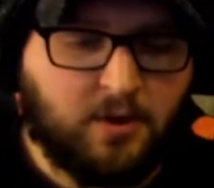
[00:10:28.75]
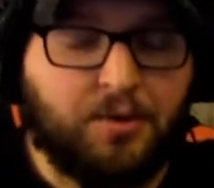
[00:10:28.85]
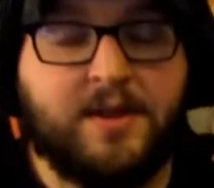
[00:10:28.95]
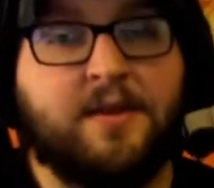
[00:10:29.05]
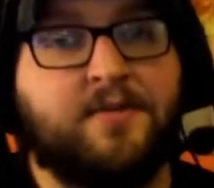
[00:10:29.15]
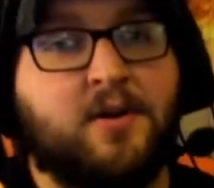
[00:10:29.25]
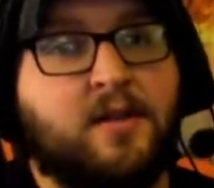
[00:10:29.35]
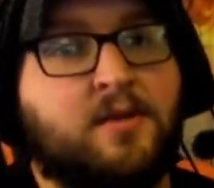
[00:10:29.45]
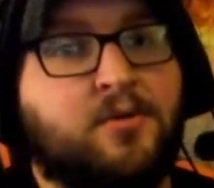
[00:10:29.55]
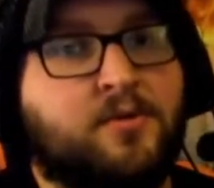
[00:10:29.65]
Only if you're
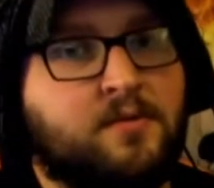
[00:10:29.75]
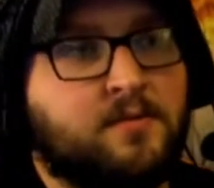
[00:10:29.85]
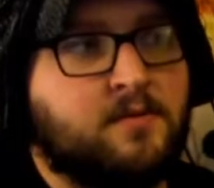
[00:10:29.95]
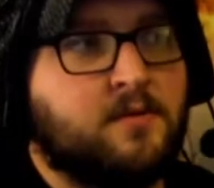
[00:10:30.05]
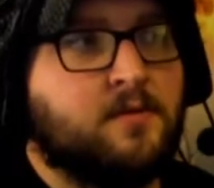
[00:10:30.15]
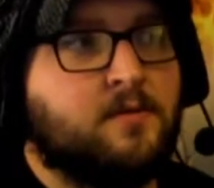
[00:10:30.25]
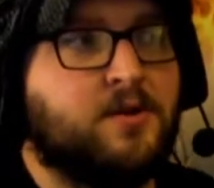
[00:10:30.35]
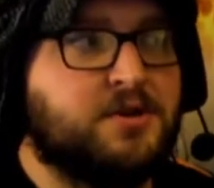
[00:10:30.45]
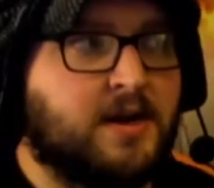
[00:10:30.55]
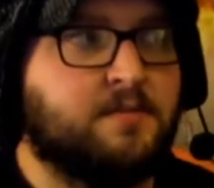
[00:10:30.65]
in the mood,
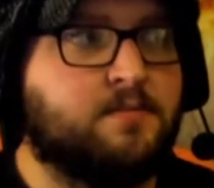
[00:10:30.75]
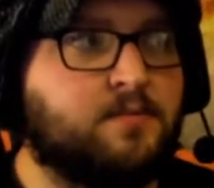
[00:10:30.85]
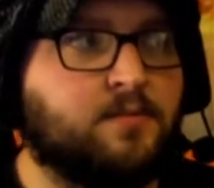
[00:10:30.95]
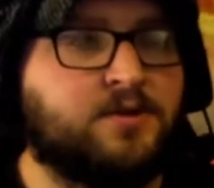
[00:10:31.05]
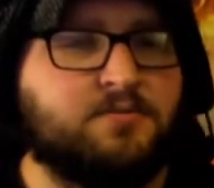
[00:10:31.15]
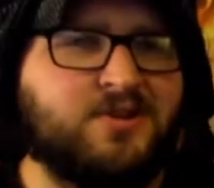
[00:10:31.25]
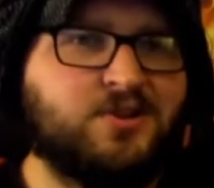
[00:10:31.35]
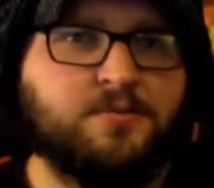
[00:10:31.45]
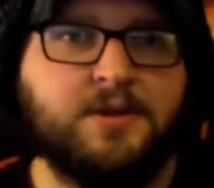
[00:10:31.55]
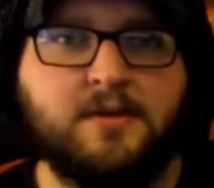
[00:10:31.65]
which you
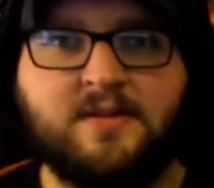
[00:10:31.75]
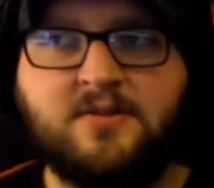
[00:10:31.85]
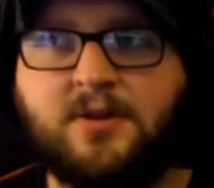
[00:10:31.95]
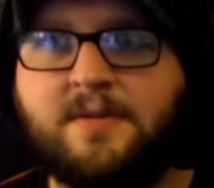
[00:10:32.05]
should be. It's good.